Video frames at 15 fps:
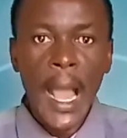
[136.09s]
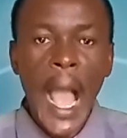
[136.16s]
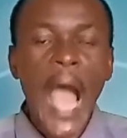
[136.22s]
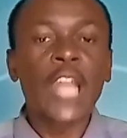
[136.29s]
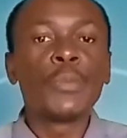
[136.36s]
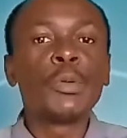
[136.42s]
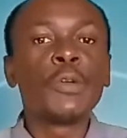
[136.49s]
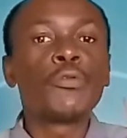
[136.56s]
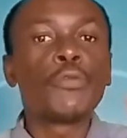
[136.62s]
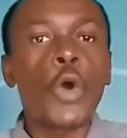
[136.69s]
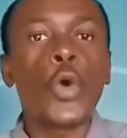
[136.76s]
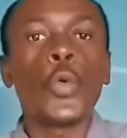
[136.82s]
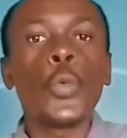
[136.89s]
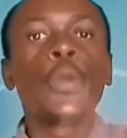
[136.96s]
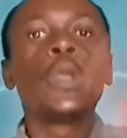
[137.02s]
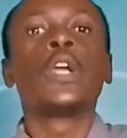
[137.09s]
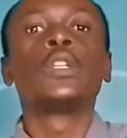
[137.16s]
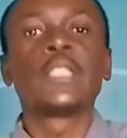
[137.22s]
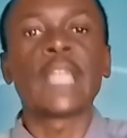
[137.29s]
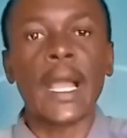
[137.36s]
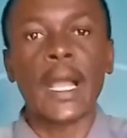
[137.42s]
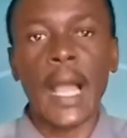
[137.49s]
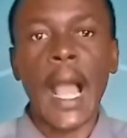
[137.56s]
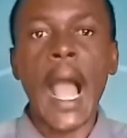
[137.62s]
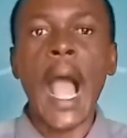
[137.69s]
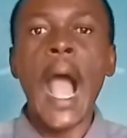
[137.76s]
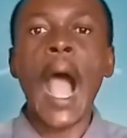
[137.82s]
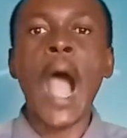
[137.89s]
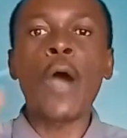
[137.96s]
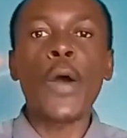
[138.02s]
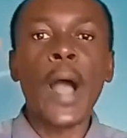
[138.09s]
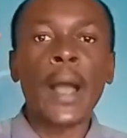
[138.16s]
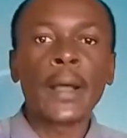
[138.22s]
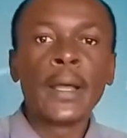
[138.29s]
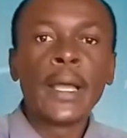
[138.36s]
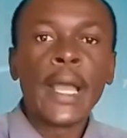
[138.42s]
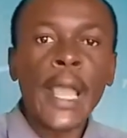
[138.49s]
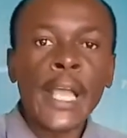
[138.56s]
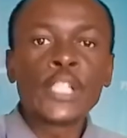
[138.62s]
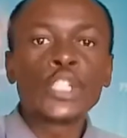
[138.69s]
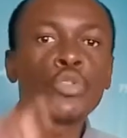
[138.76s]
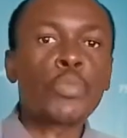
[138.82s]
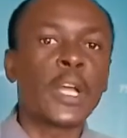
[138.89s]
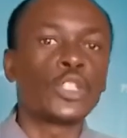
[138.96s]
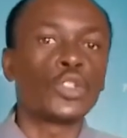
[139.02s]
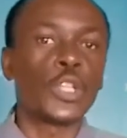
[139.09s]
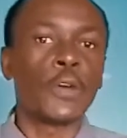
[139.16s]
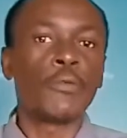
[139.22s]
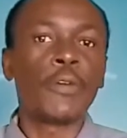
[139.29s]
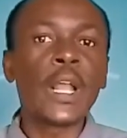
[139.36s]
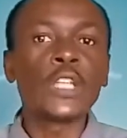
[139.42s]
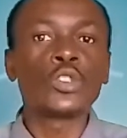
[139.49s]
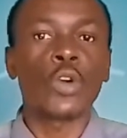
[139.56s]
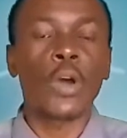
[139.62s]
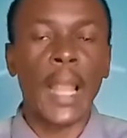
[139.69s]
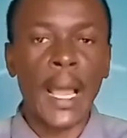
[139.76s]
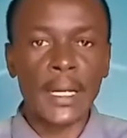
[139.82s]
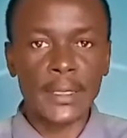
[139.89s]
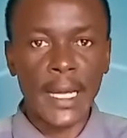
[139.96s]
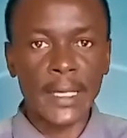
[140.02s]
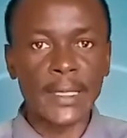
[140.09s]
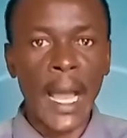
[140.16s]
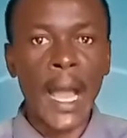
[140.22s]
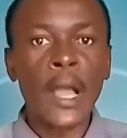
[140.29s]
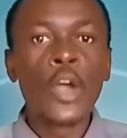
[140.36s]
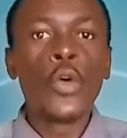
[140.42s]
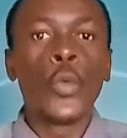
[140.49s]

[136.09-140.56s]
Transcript: And before we take our instrument to the field to collect data,